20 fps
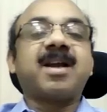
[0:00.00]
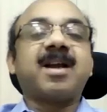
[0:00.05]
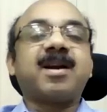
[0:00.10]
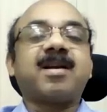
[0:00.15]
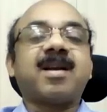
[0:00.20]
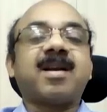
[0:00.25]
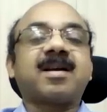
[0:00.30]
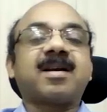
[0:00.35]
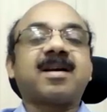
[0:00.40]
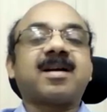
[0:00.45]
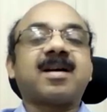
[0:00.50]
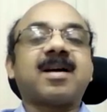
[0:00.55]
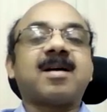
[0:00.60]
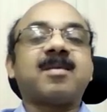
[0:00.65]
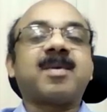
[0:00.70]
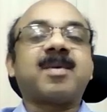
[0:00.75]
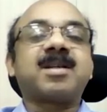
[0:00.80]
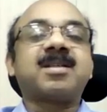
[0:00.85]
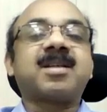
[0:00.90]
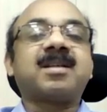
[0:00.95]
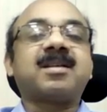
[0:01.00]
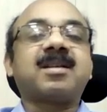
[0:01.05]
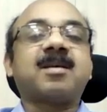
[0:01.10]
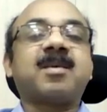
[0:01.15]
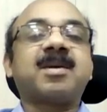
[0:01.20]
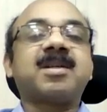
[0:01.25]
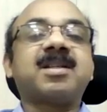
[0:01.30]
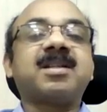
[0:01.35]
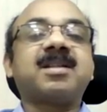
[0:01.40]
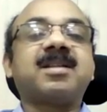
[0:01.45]
GATE rank, Amarjeet?
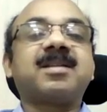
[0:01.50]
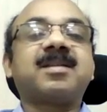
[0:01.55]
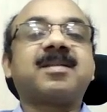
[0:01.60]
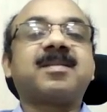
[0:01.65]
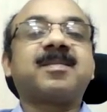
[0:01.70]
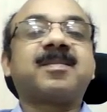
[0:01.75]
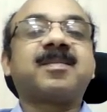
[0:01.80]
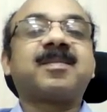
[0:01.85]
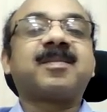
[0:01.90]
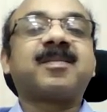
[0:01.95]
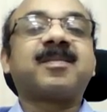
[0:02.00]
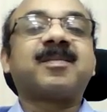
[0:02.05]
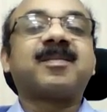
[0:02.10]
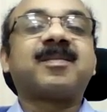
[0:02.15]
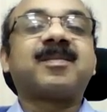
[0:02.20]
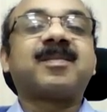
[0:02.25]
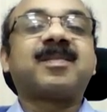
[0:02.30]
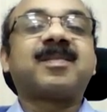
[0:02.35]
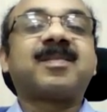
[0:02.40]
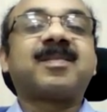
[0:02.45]
Amarjeet? It was